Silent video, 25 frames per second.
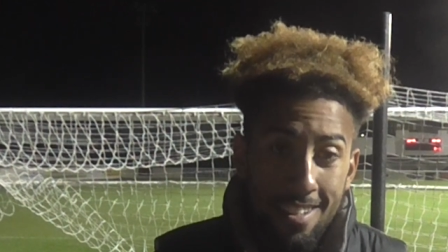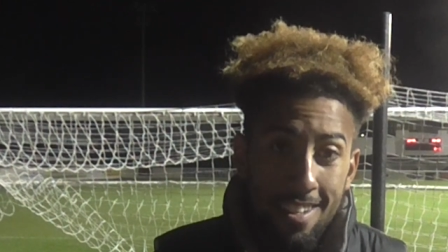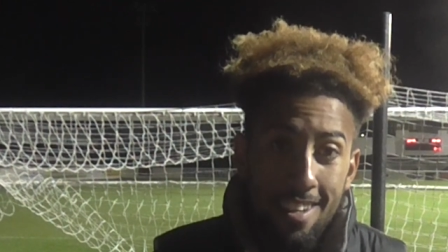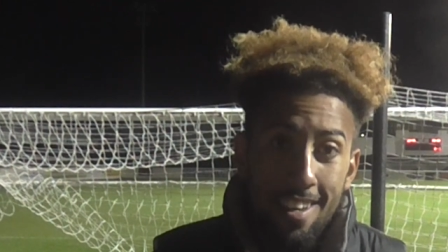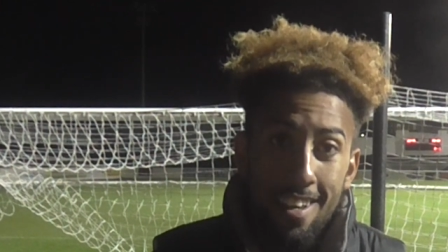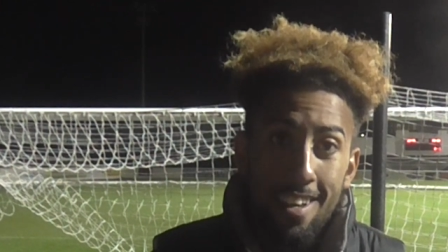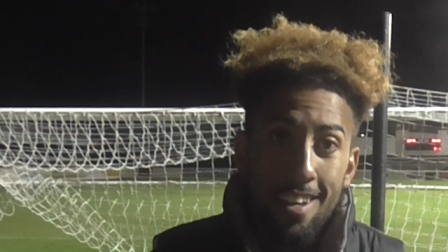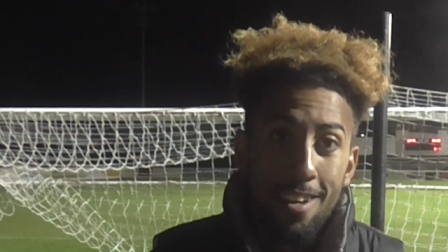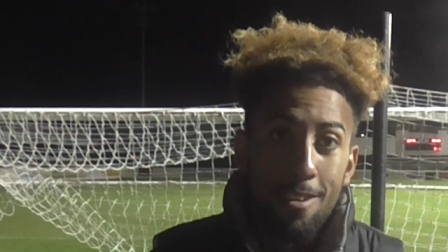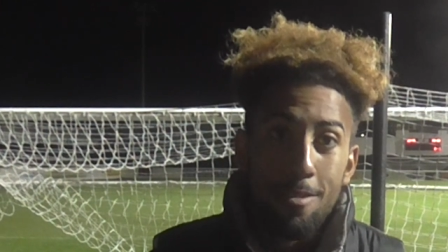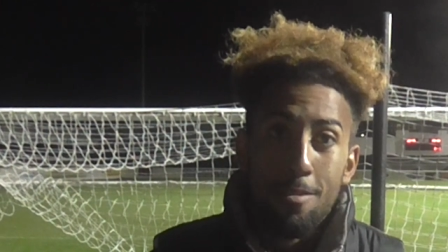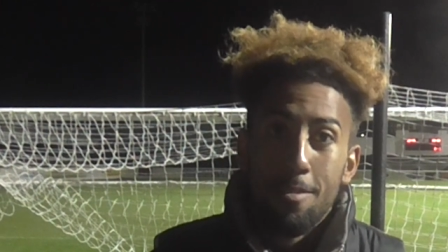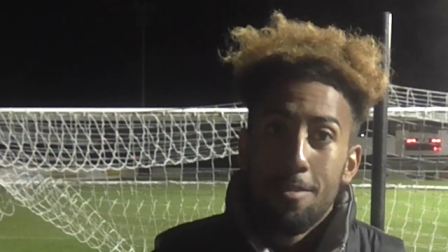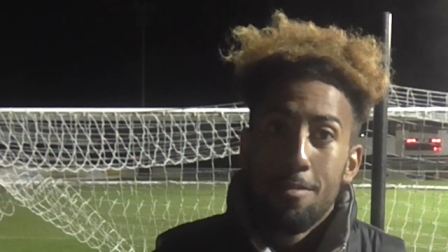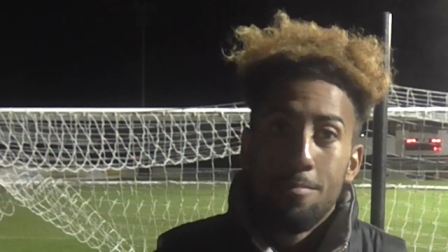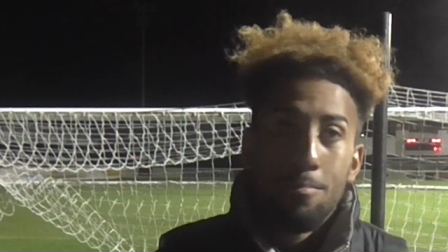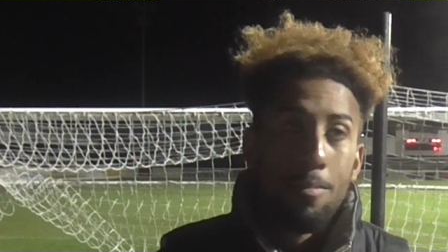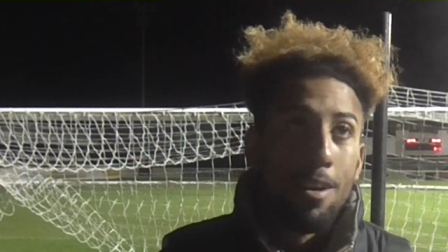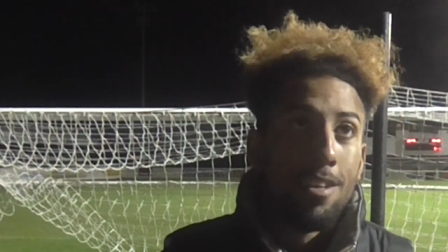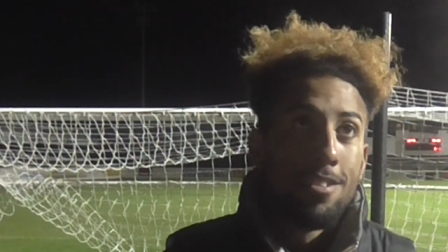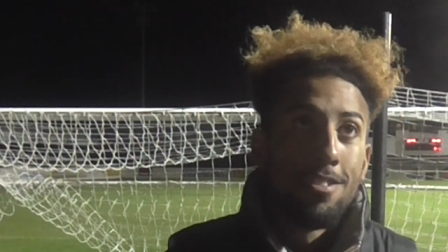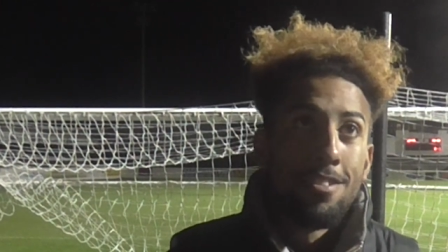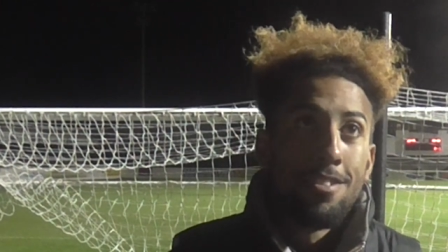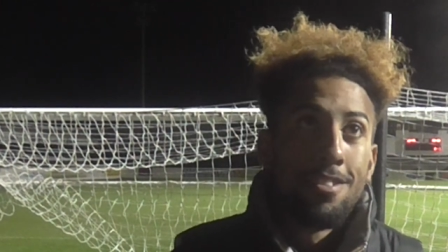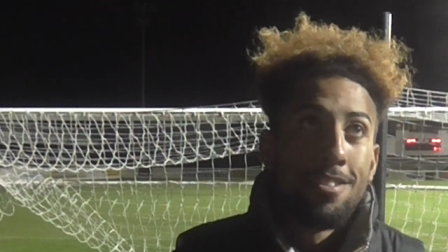Yeah,
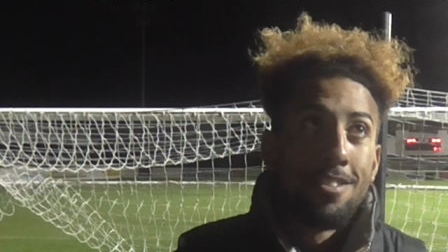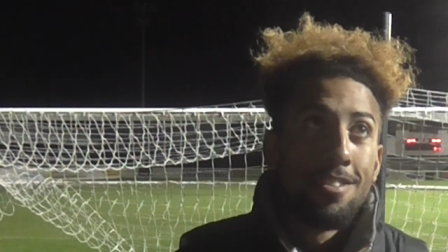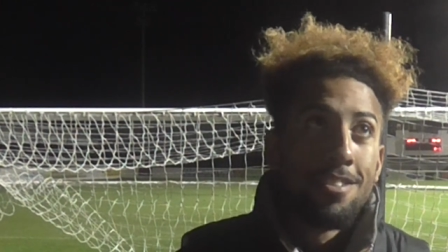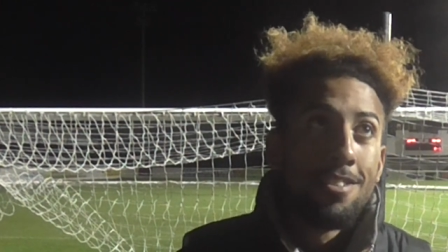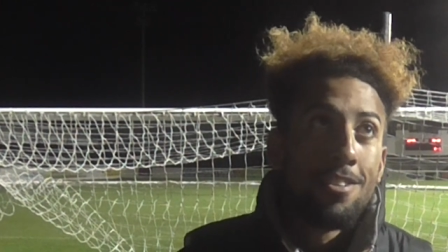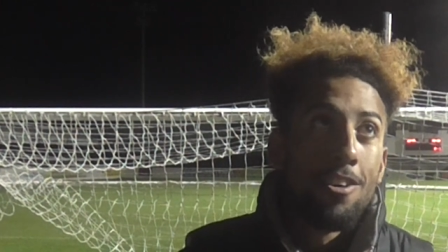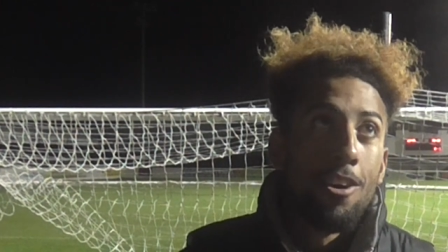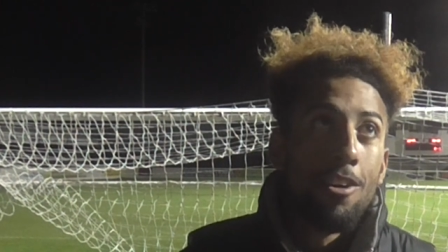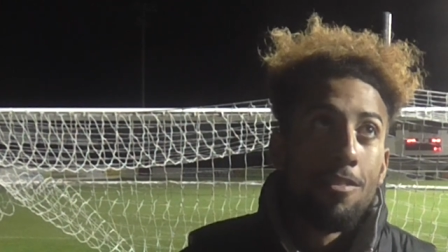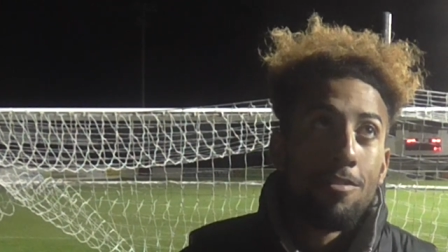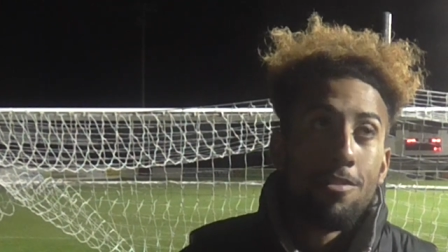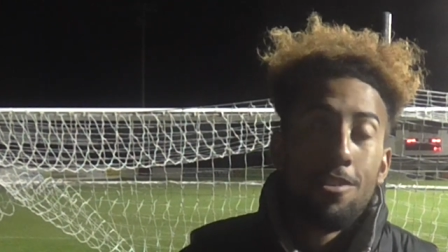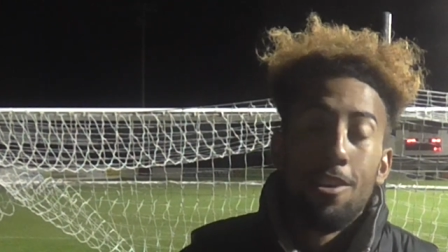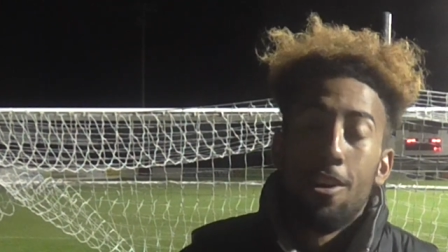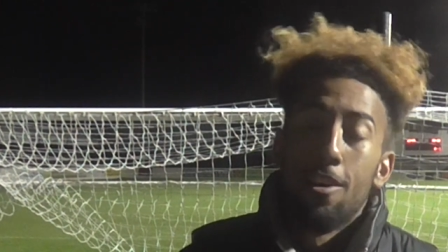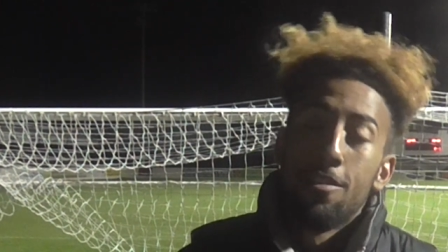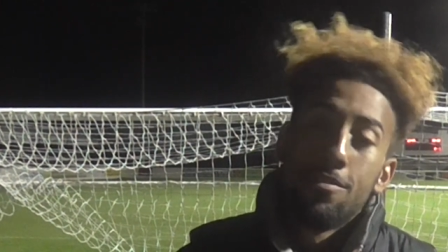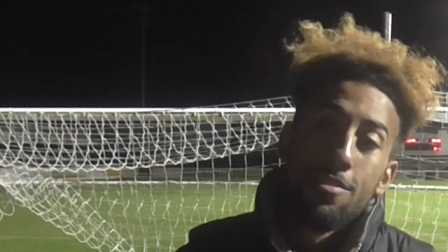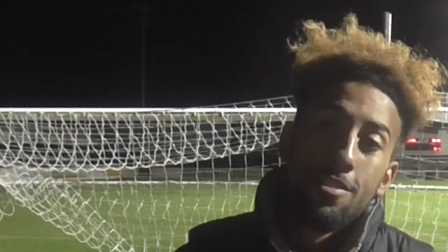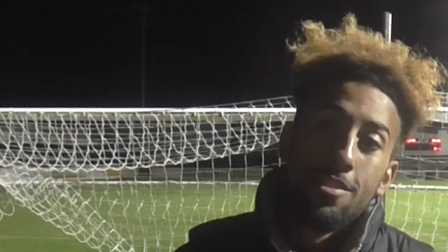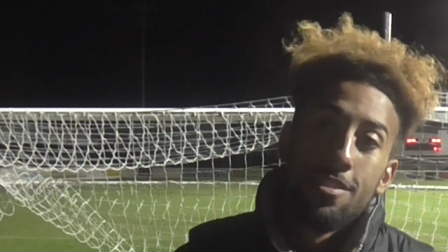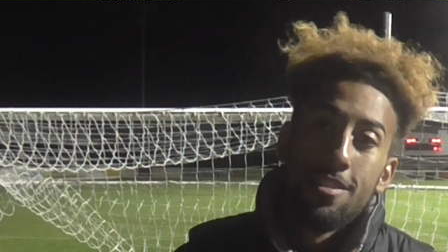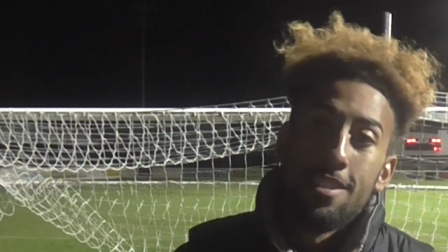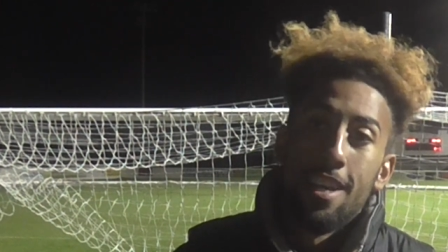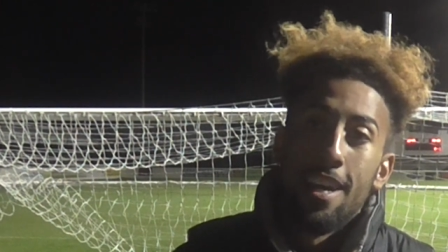buzzing. After,
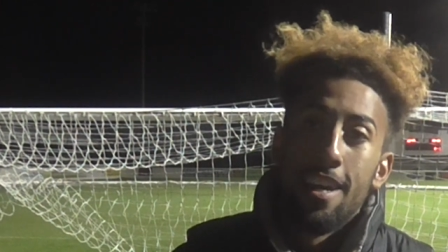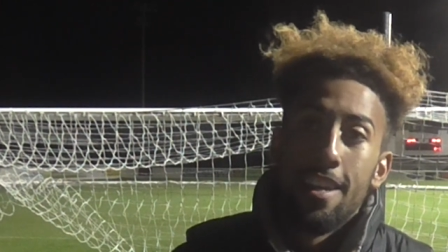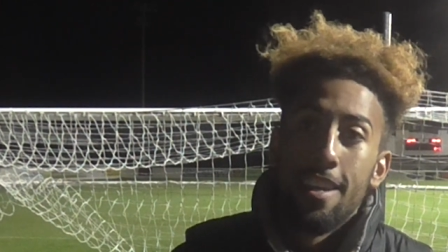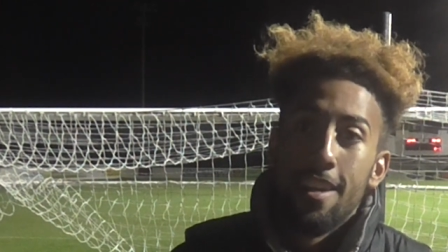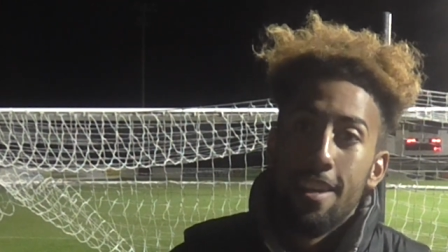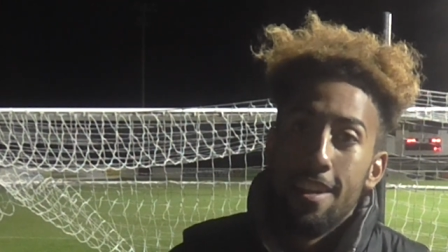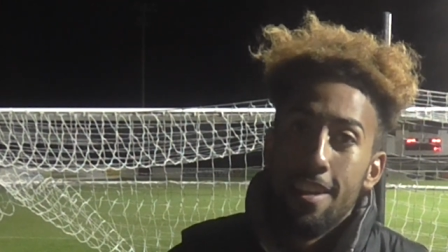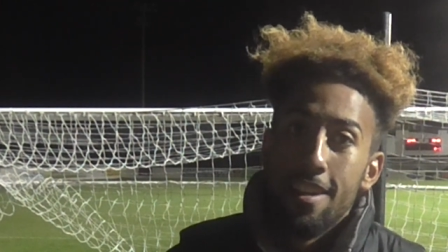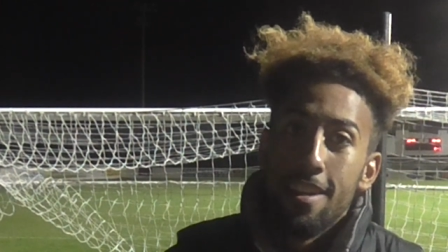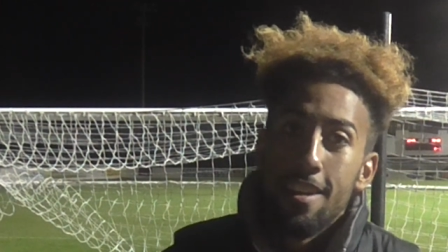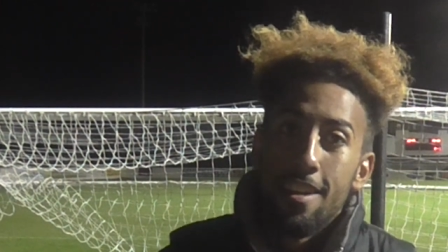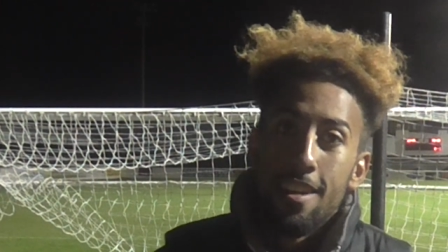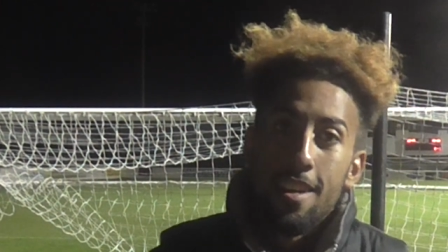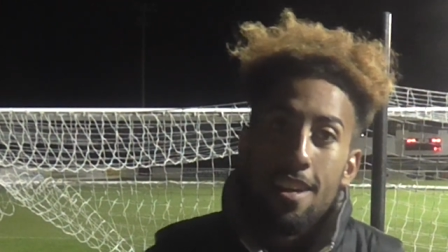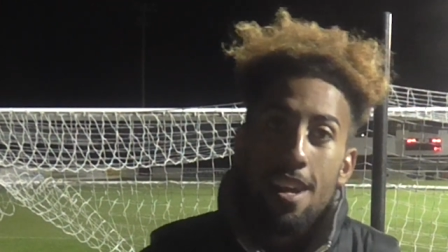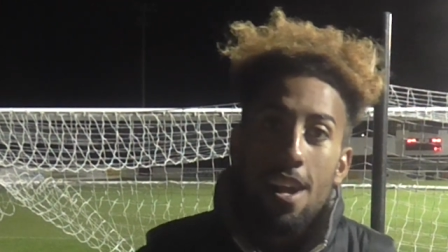after Saturday,